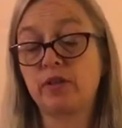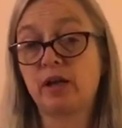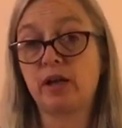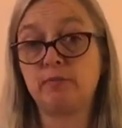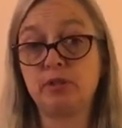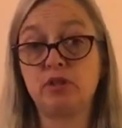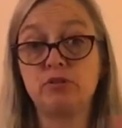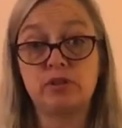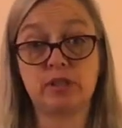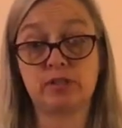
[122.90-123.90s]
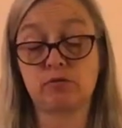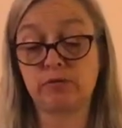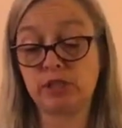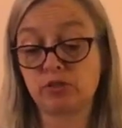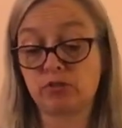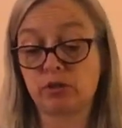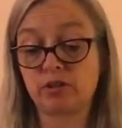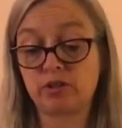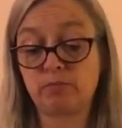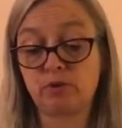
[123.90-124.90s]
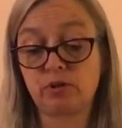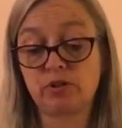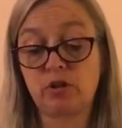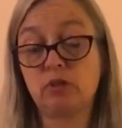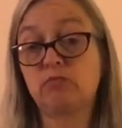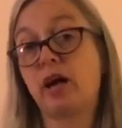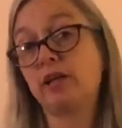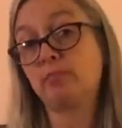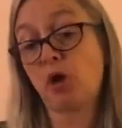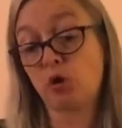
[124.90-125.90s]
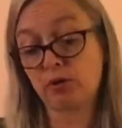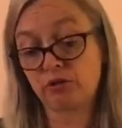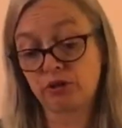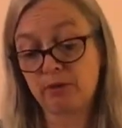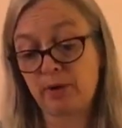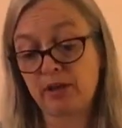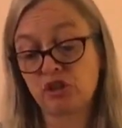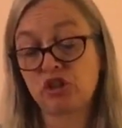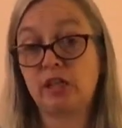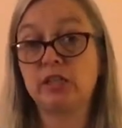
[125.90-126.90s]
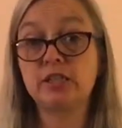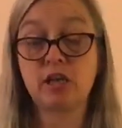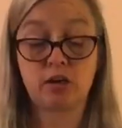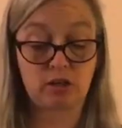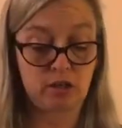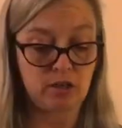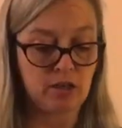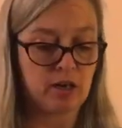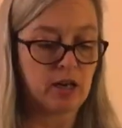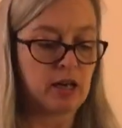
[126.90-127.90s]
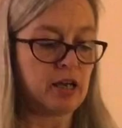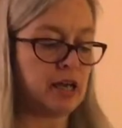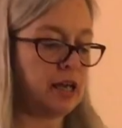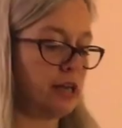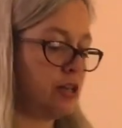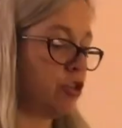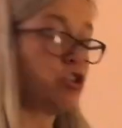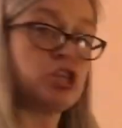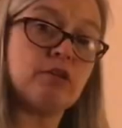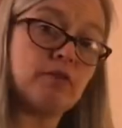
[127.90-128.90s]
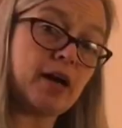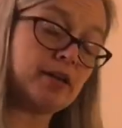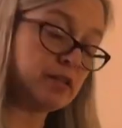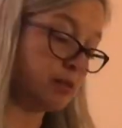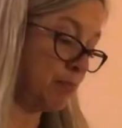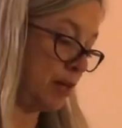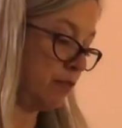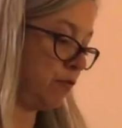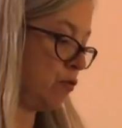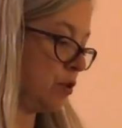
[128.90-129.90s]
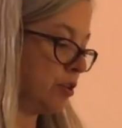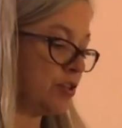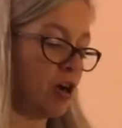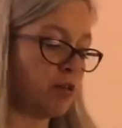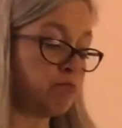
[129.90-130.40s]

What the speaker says: that I've been using as a resource. The book is called Writing Poetry by Shelley Tucker. And she writes, metaphors are